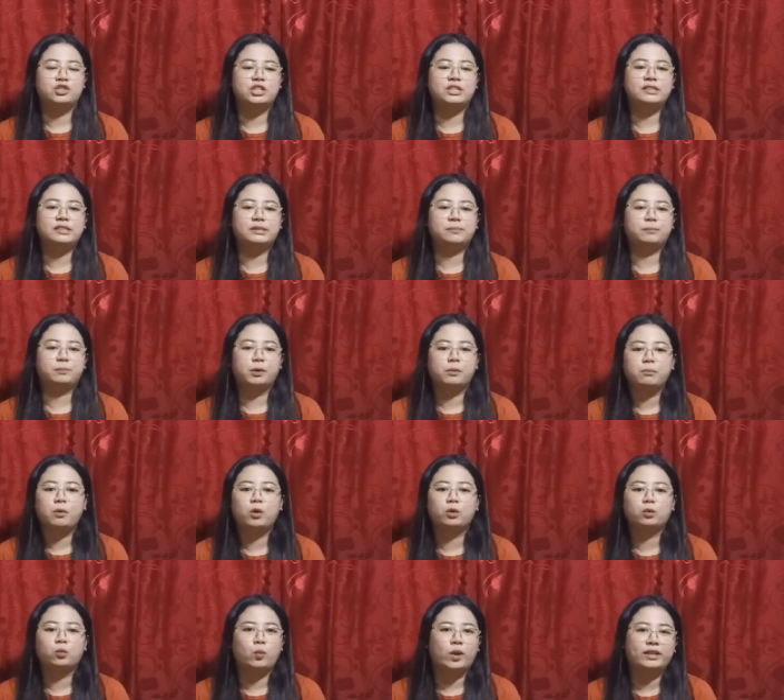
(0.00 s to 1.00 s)
just
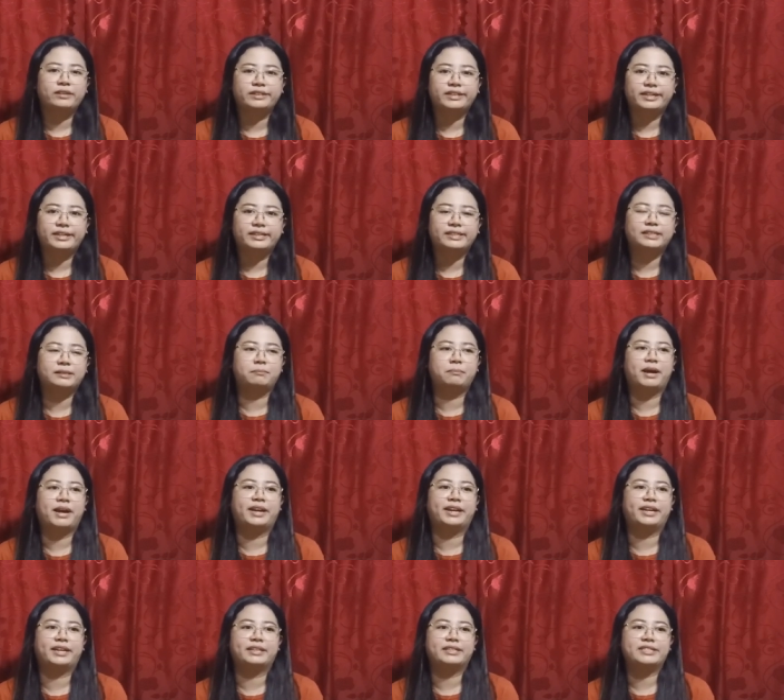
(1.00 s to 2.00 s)
promote wellness
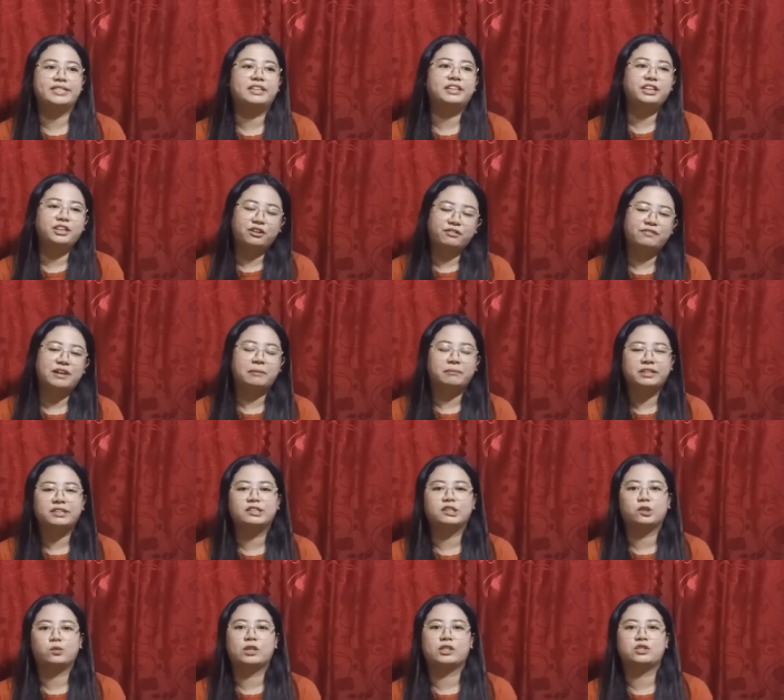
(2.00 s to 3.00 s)
by telling your
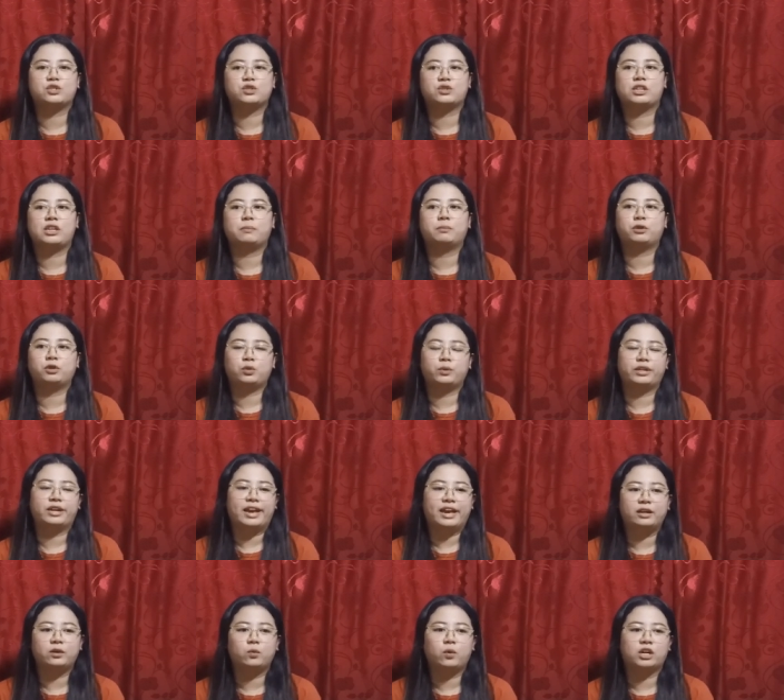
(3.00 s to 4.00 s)
families as well to keep on doing
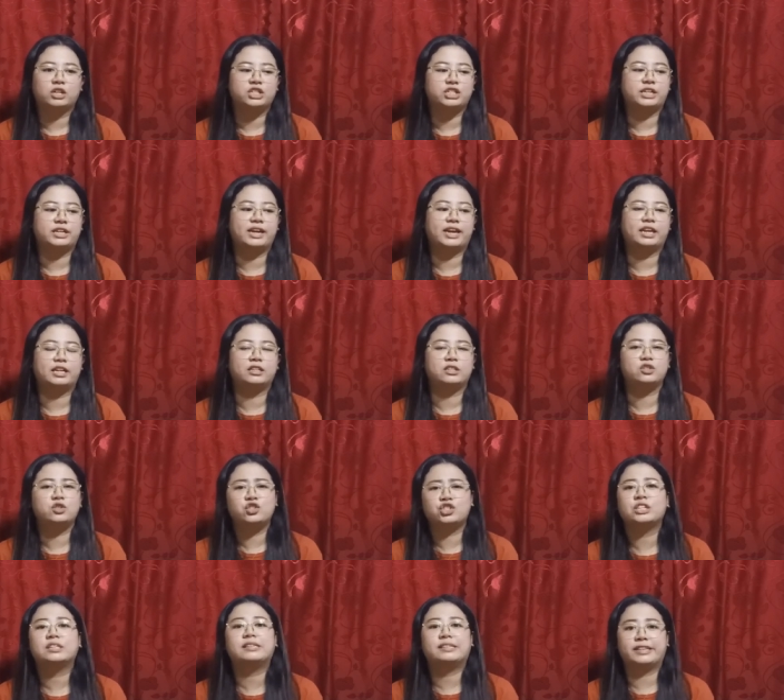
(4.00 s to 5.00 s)
hand washing and
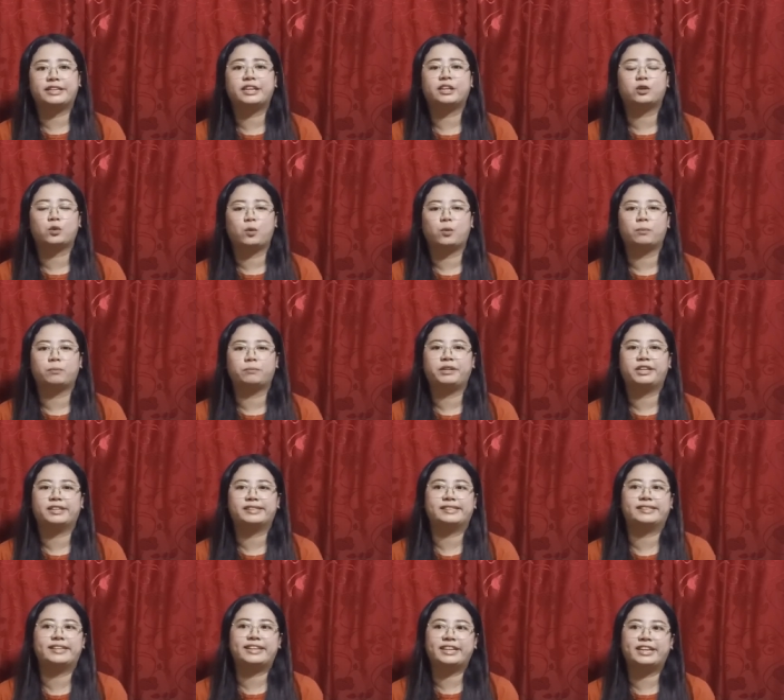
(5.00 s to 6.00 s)
to just stay at home
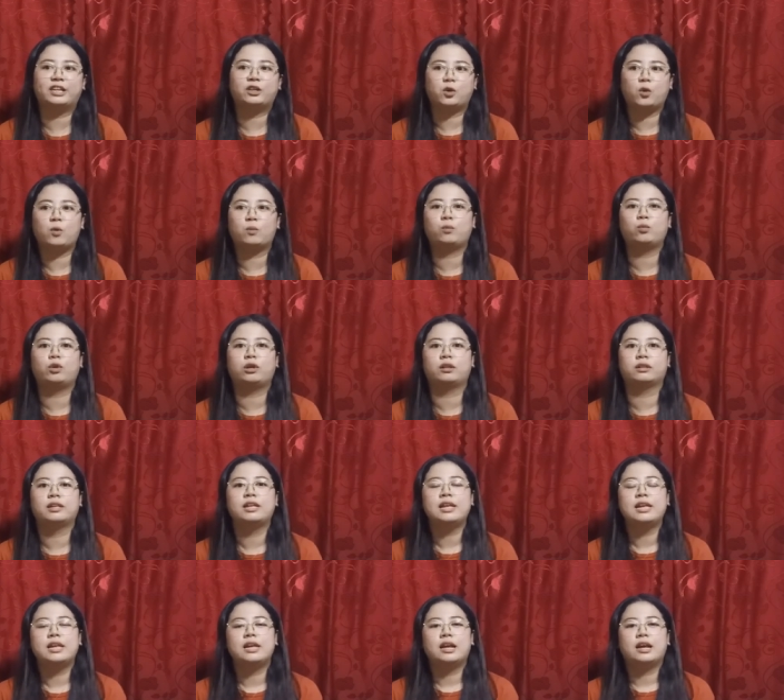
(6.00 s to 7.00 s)
because staying at home will
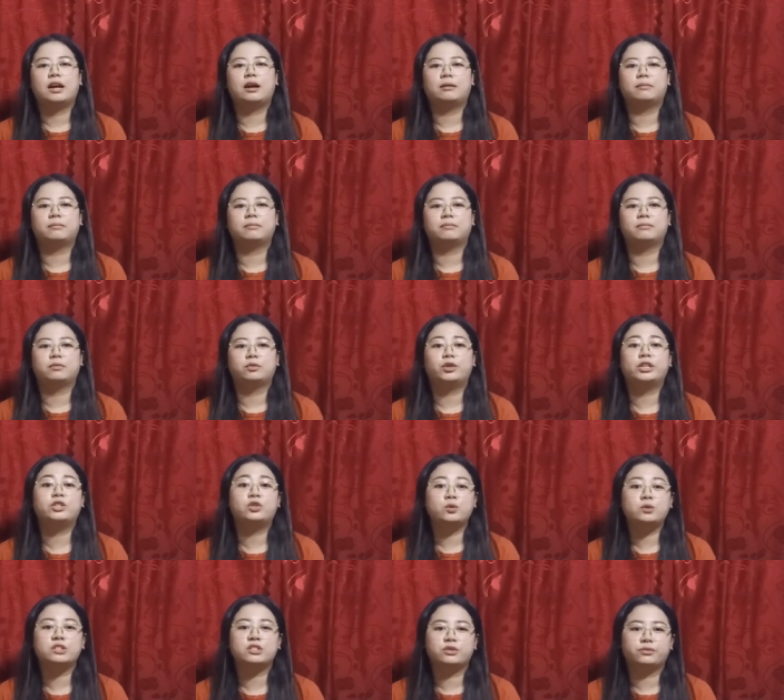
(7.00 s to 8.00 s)
um,
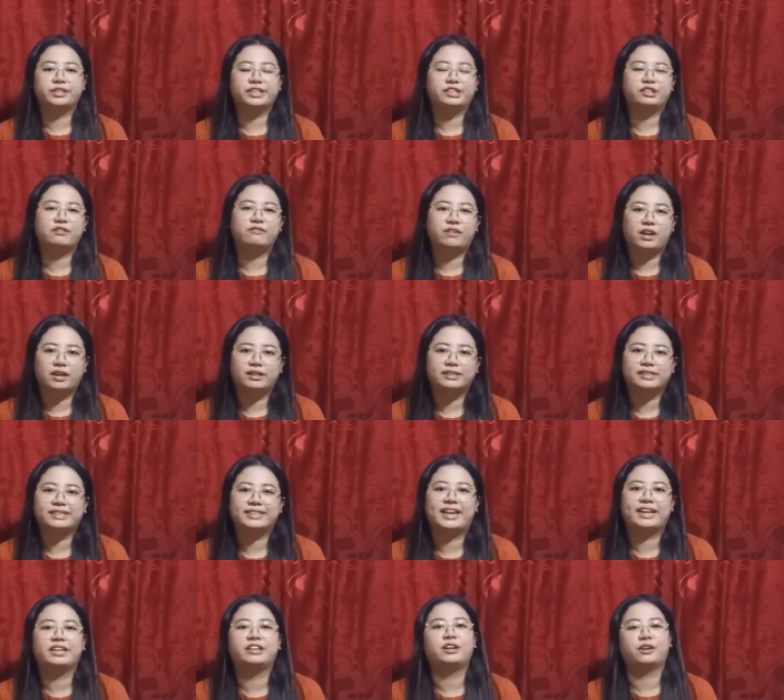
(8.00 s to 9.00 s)
reduce the risk of us
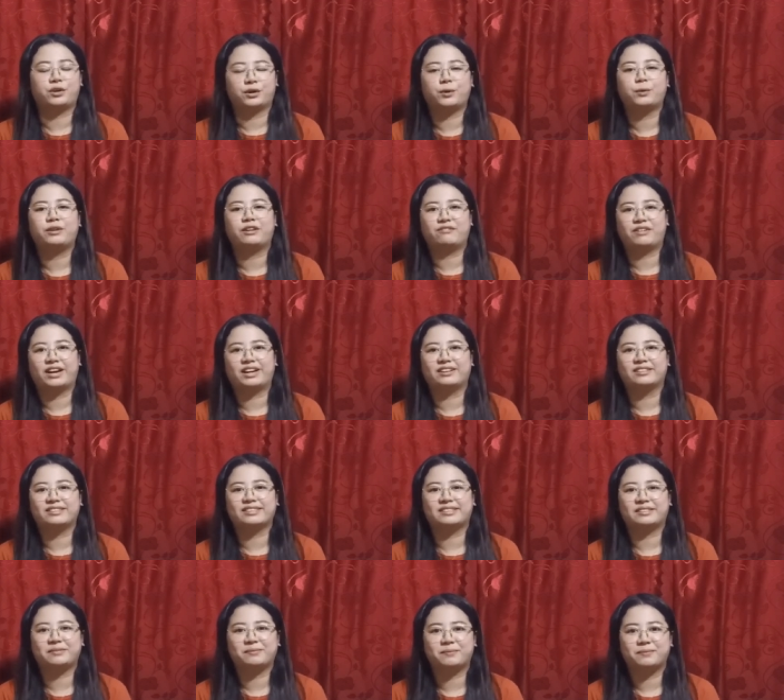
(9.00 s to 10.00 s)
getting the
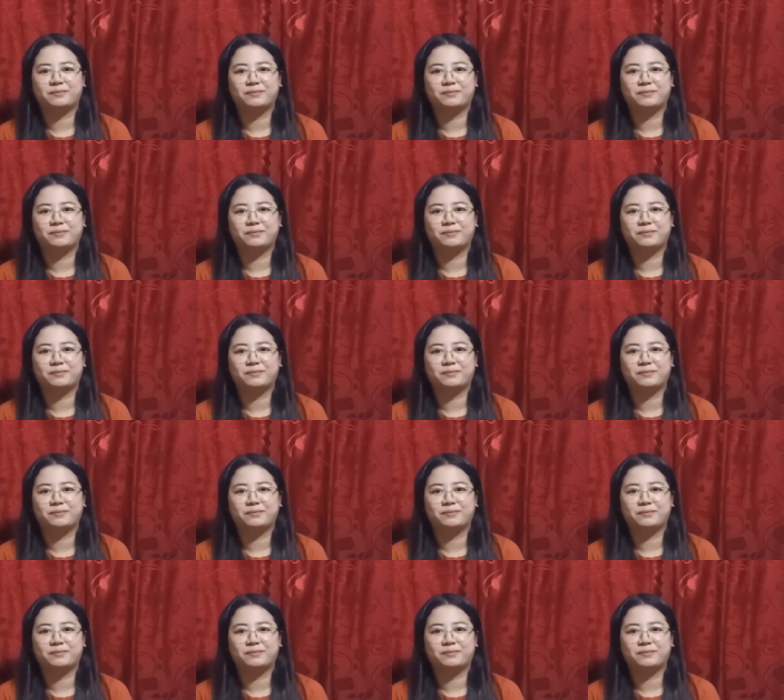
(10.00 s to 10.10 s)
coronavirus.